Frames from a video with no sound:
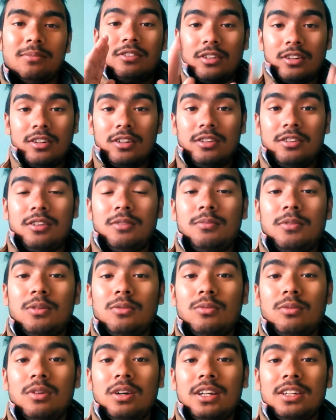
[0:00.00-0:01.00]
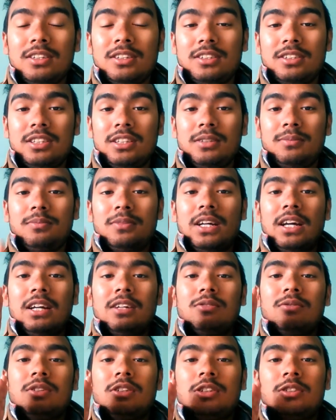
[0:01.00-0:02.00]
The number one tip
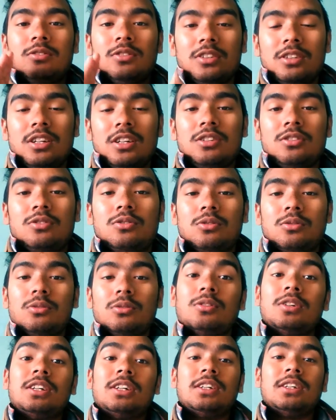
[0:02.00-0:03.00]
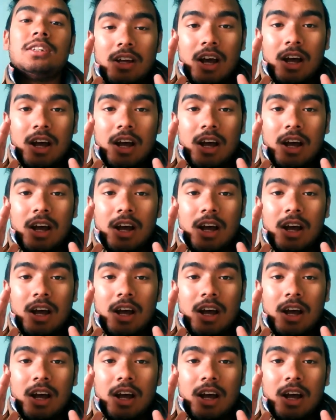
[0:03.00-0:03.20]
that we should not do in